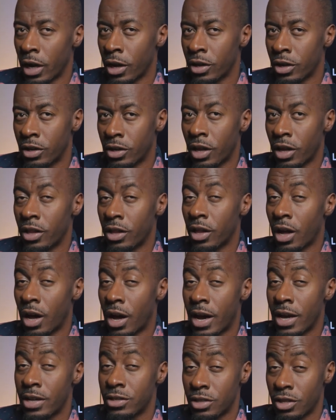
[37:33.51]
I could have done the
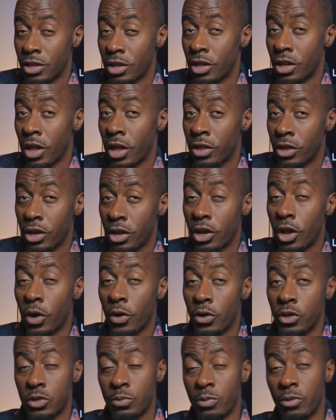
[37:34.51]
eyes and the
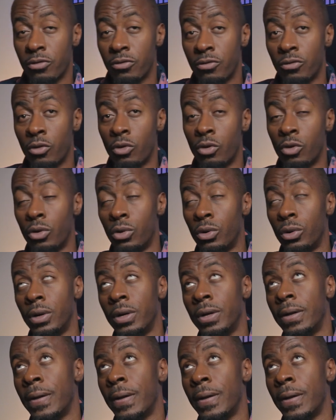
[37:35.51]
nose before